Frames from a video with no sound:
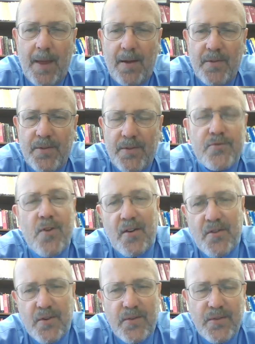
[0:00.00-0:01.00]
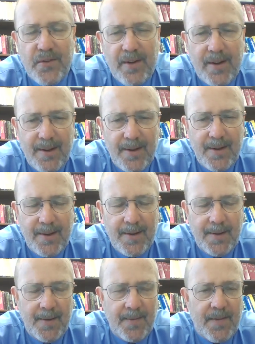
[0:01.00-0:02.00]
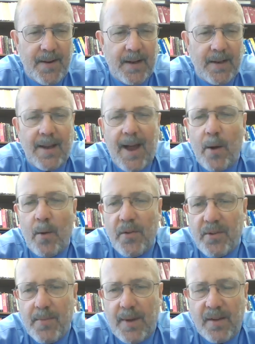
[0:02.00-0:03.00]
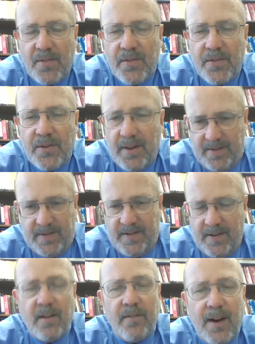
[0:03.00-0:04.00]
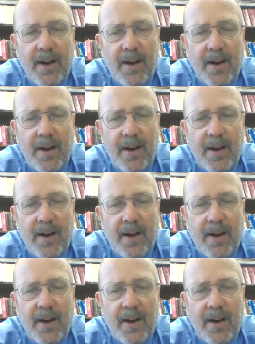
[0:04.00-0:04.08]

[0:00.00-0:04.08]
as the structures that allow us to make sense of